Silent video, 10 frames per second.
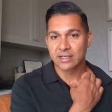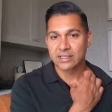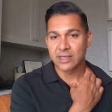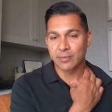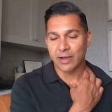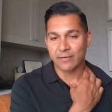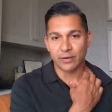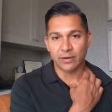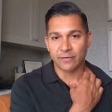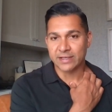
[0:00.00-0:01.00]
some
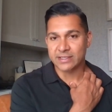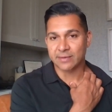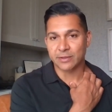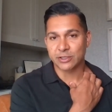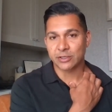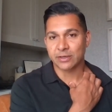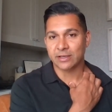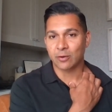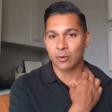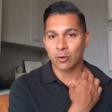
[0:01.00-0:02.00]
level of
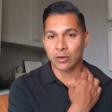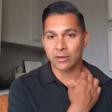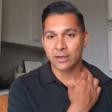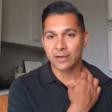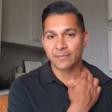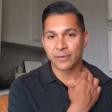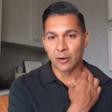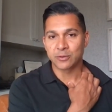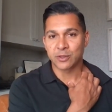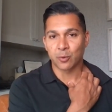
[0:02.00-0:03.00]
asymmetry or
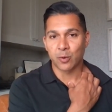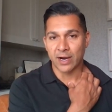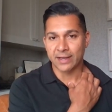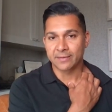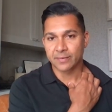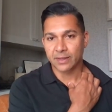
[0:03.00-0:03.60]
knows the why.